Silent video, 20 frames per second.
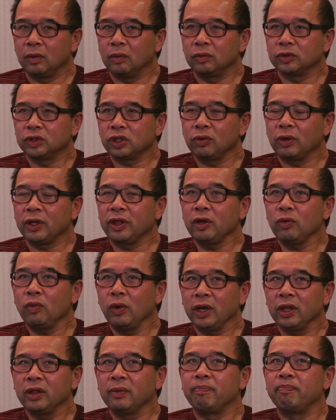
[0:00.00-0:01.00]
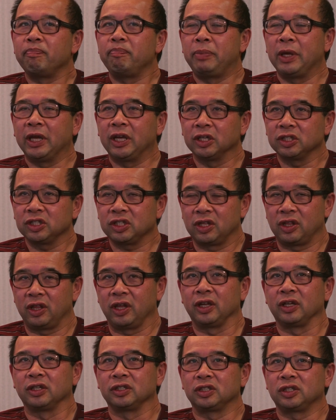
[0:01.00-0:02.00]
So I think one of the biggest
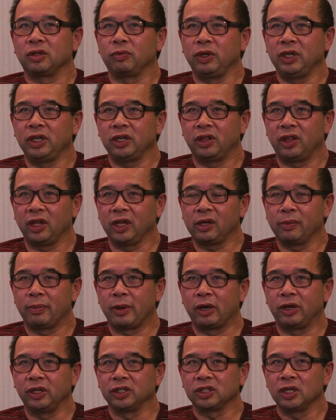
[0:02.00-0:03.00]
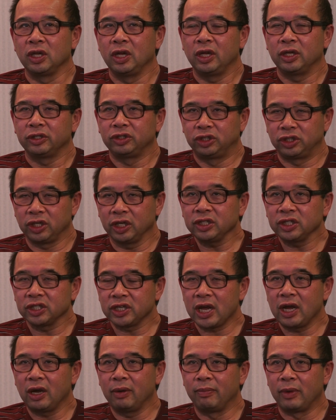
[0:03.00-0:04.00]
things that we need to think about is just
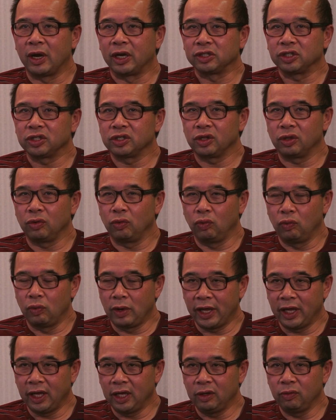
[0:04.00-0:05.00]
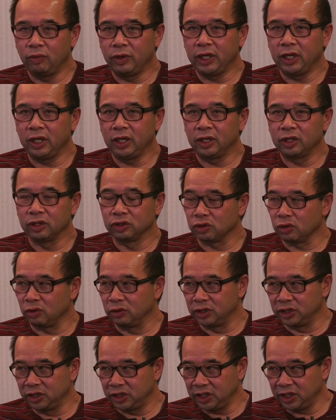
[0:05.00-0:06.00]
how much the way we control
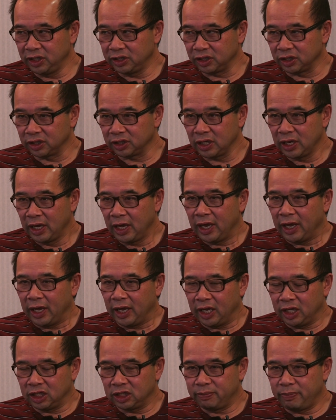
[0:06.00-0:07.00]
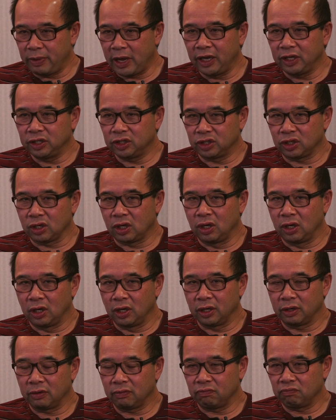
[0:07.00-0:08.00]
diseases is based
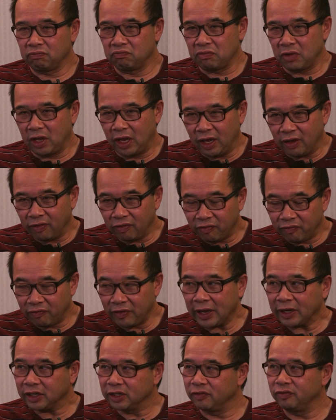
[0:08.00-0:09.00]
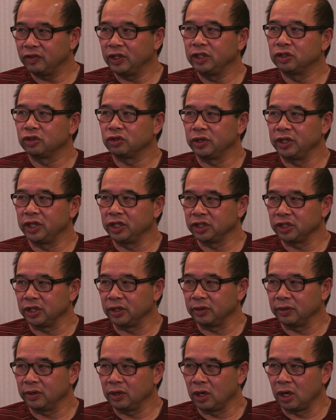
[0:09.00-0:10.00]
on effectively tradition,
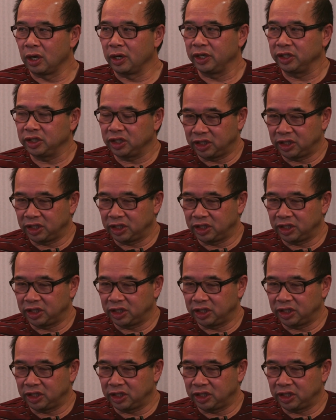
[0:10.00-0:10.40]
on